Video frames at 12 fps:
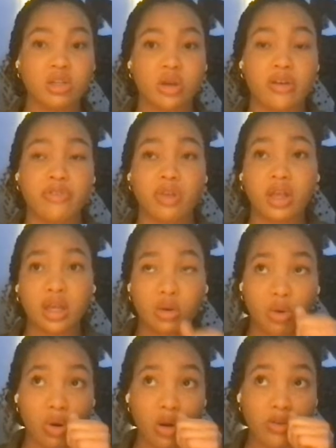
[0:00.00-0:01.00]
So I feel like in
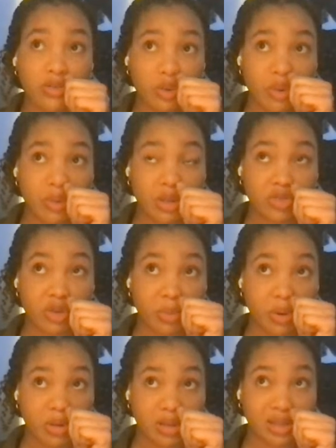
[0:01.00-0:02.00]
order for women's
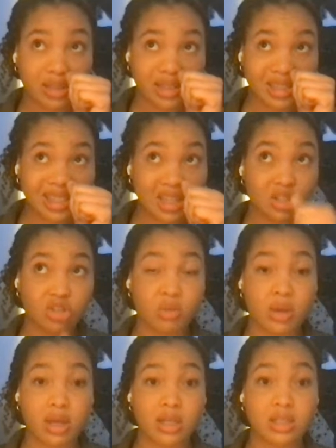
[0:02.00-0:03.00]
football to succeed in
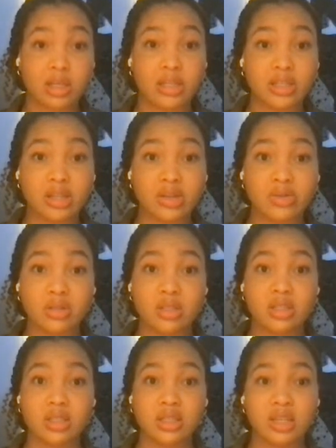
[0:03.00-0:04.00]
Jamaica and to continue to
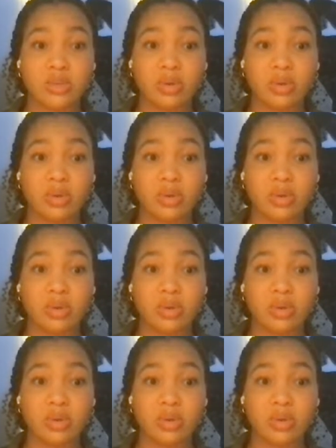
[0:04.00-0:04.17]
succeed,